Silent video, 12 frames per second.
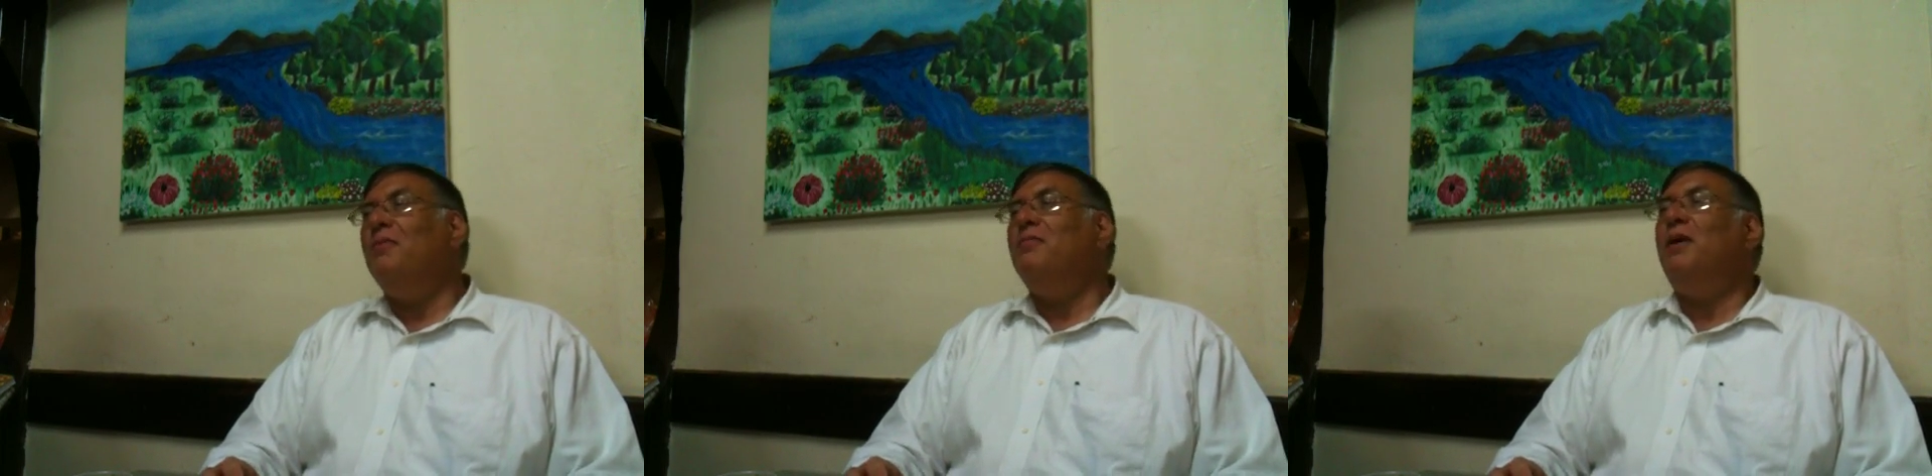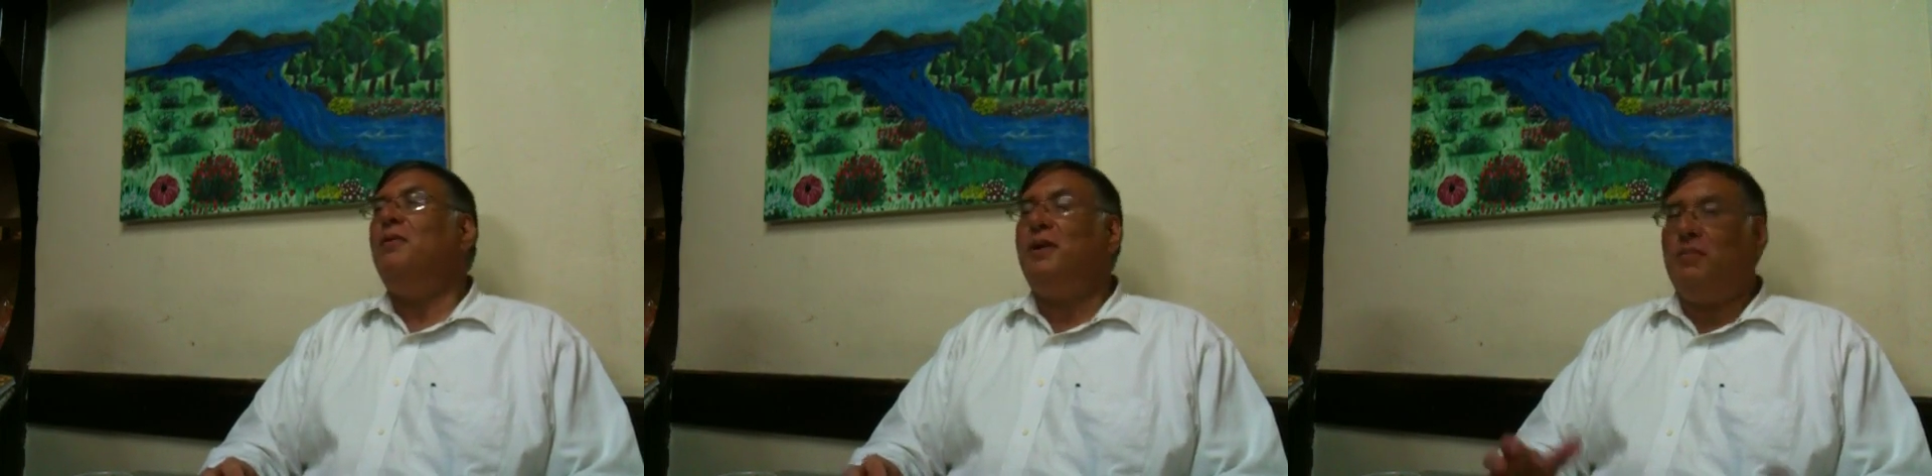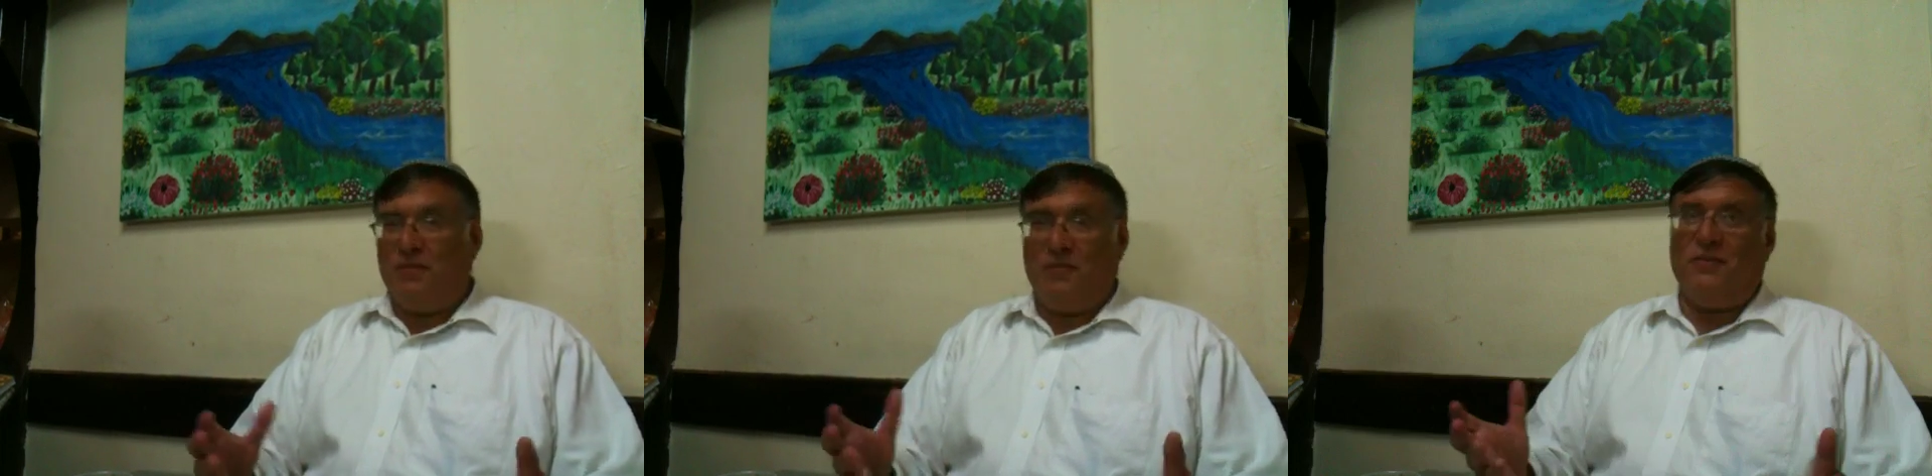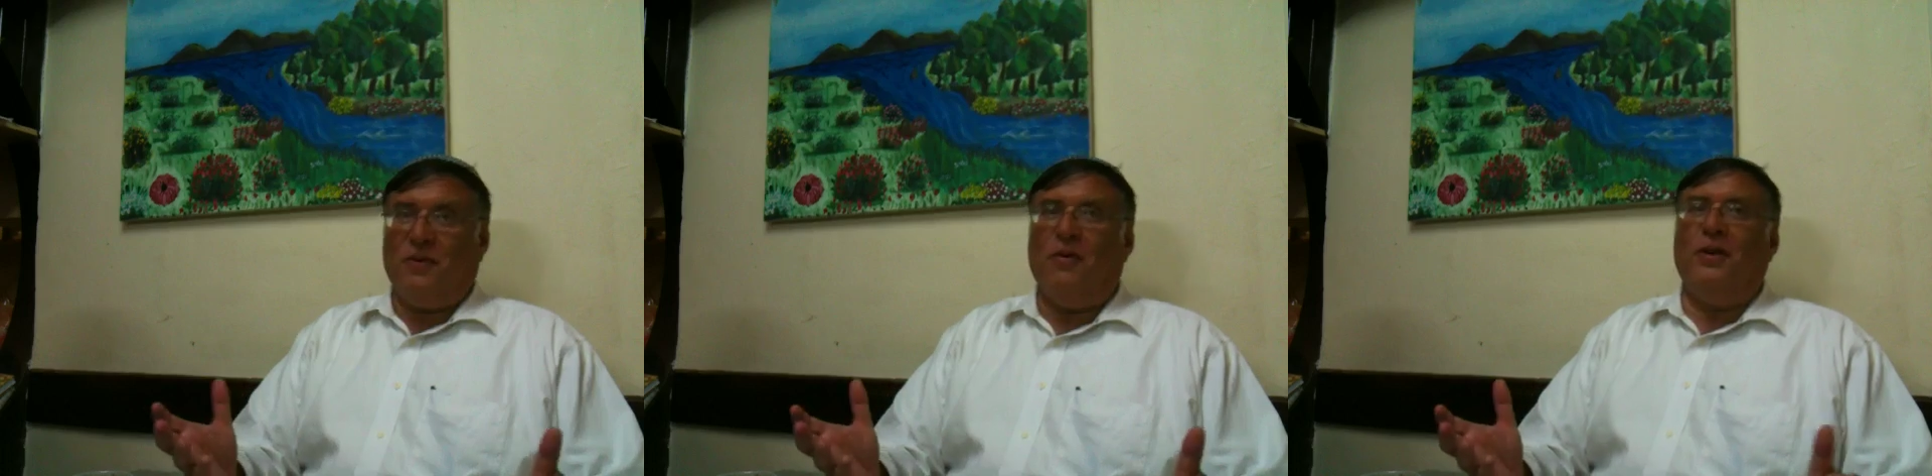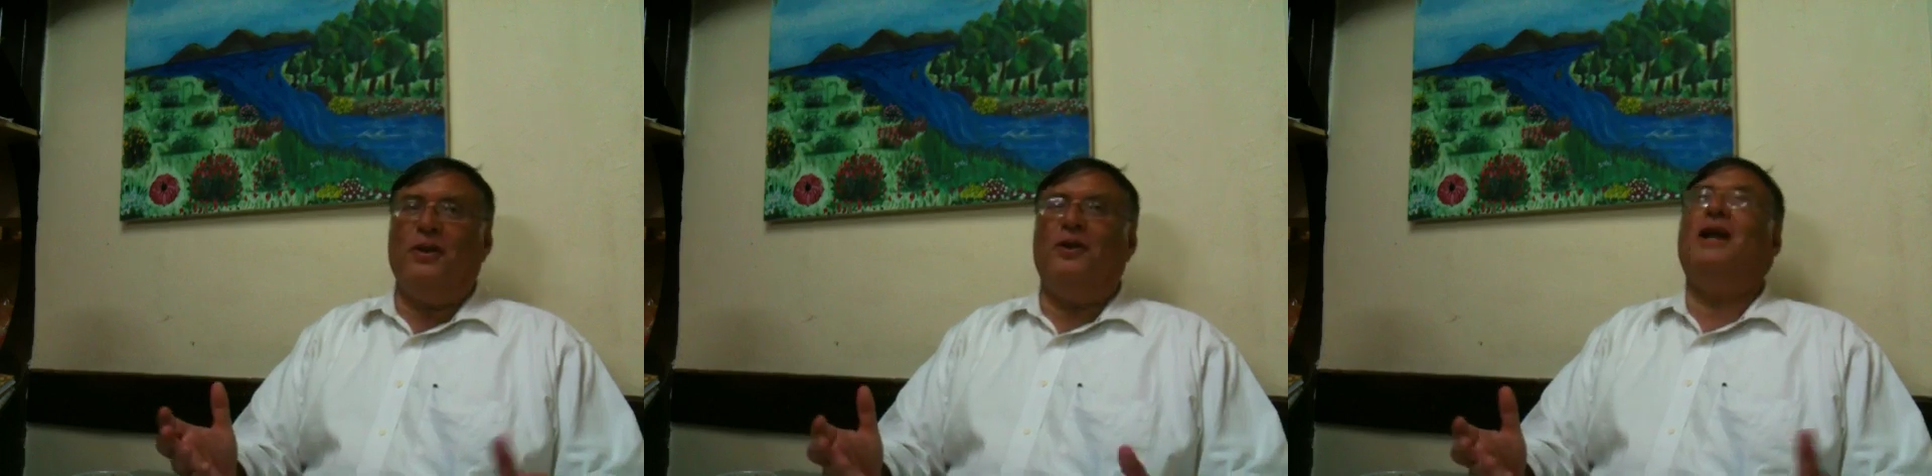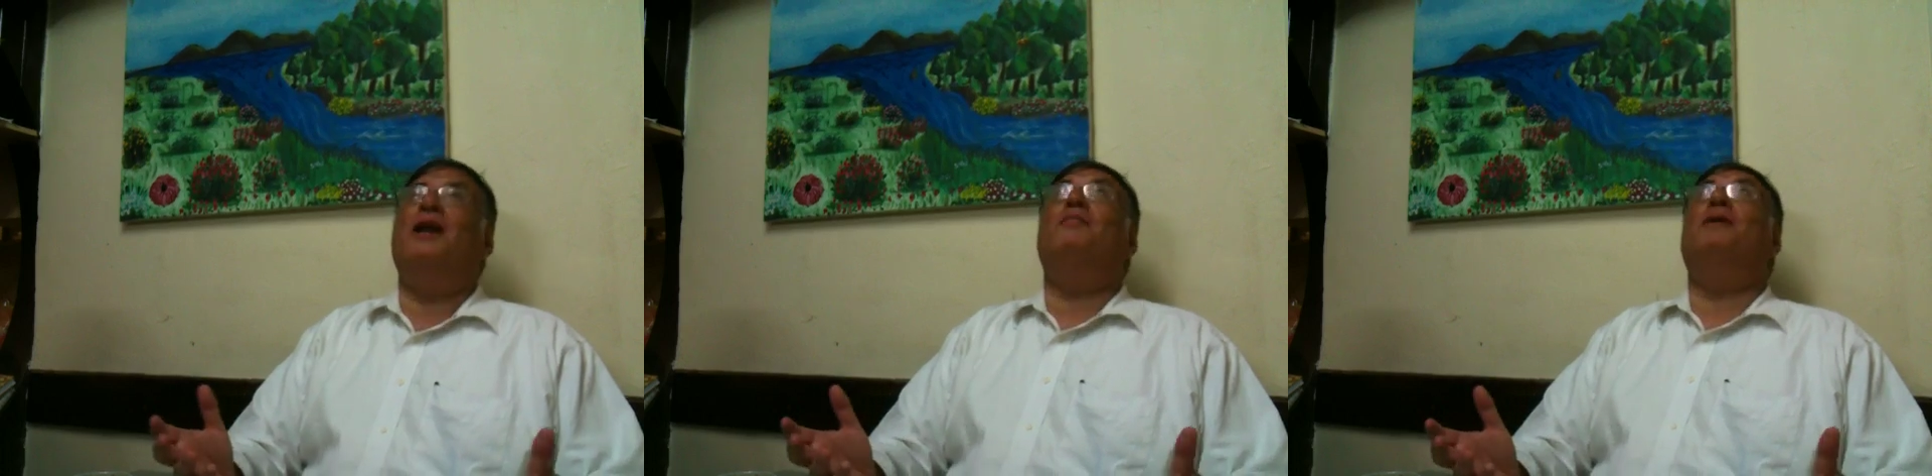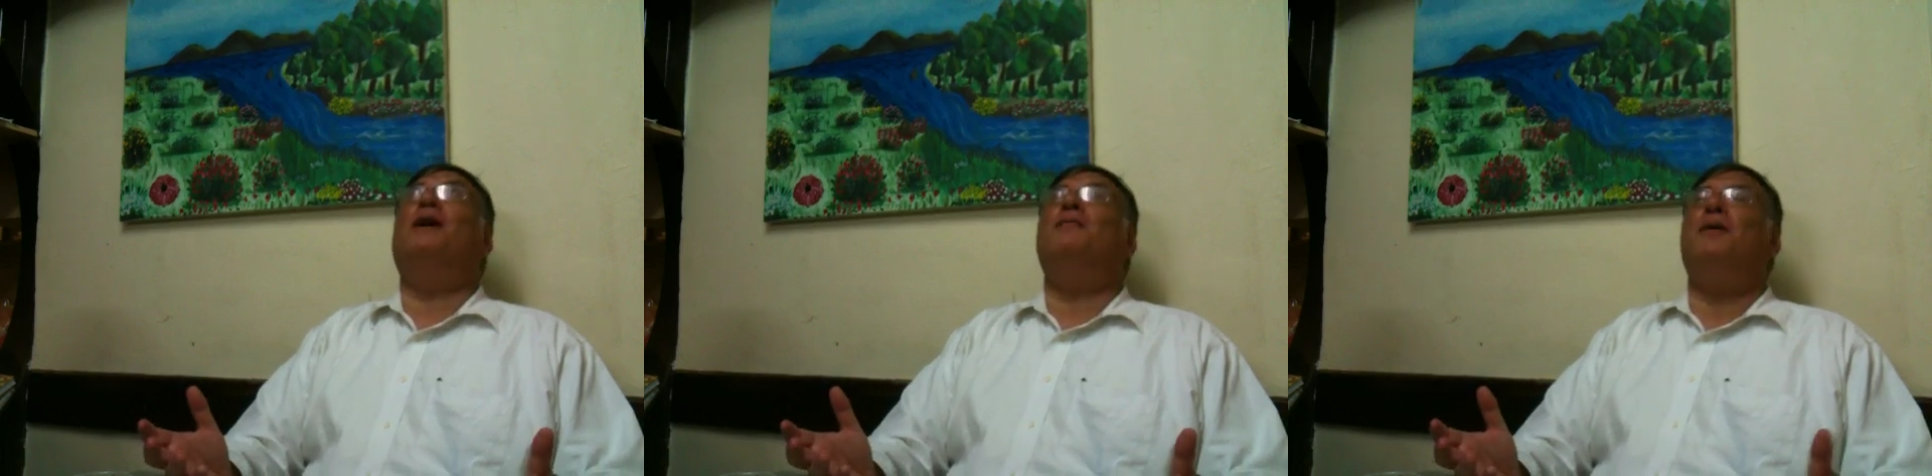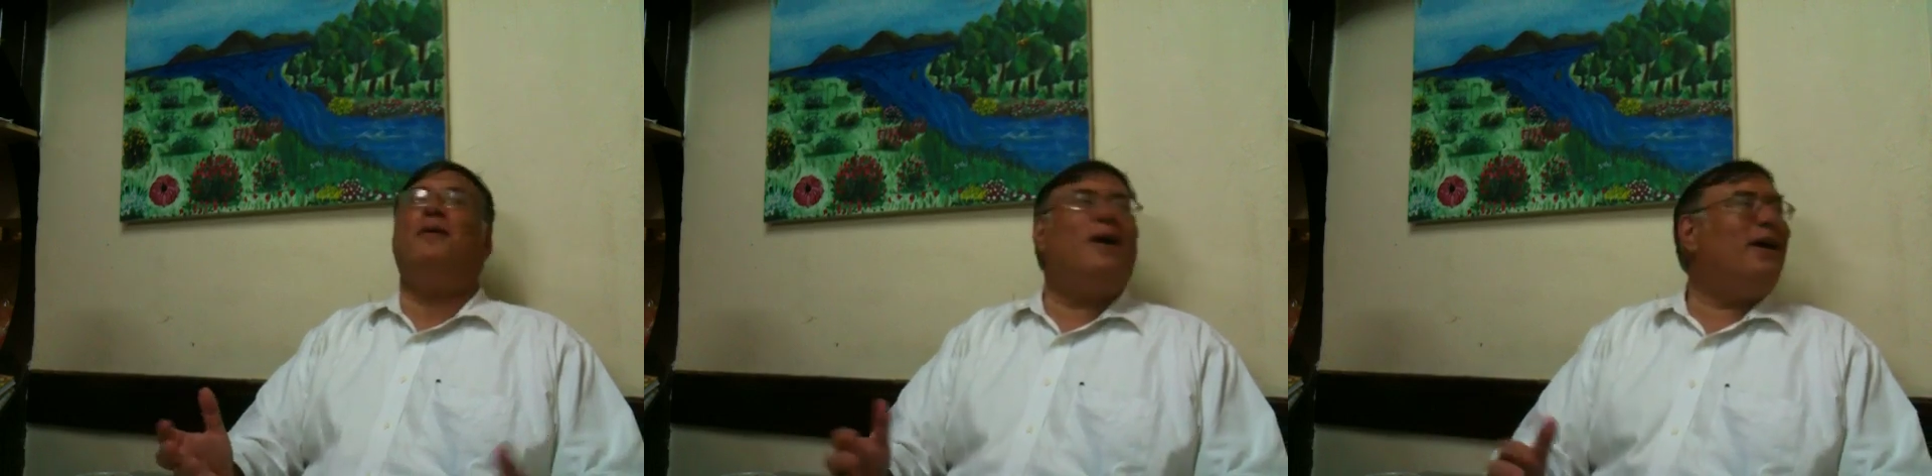May we all learn how to pick up
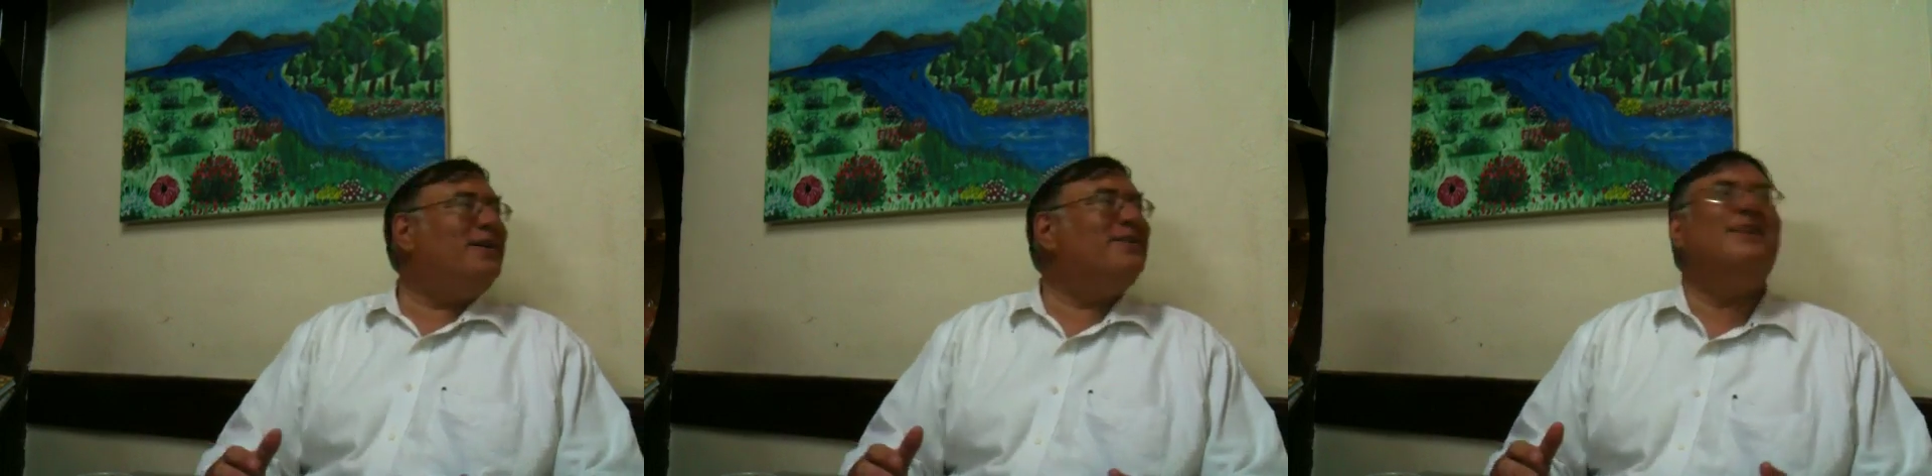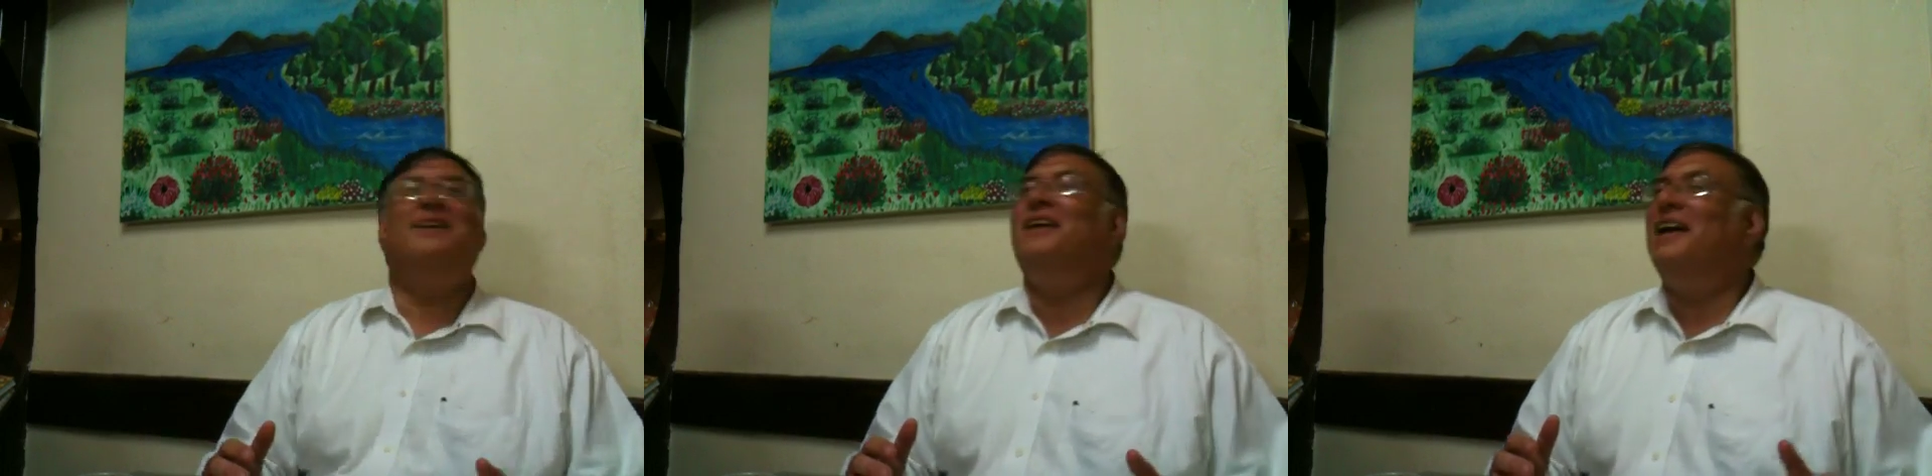our eyes